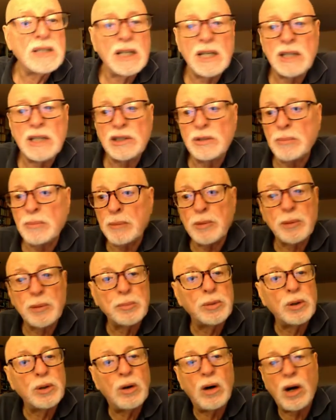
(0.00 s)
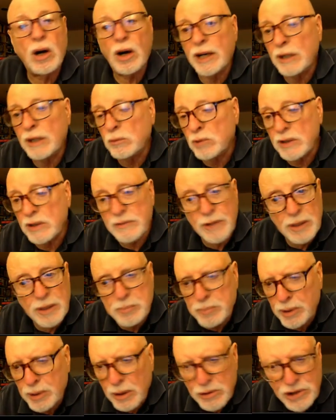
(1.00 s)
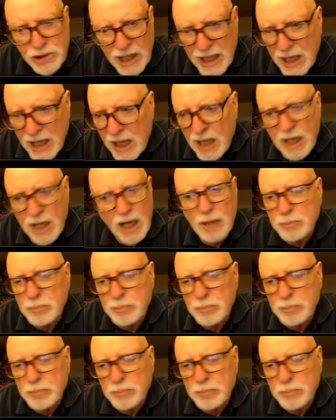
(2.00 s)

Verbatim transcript: Uh, you remember Bukharin was very pro-China, uh,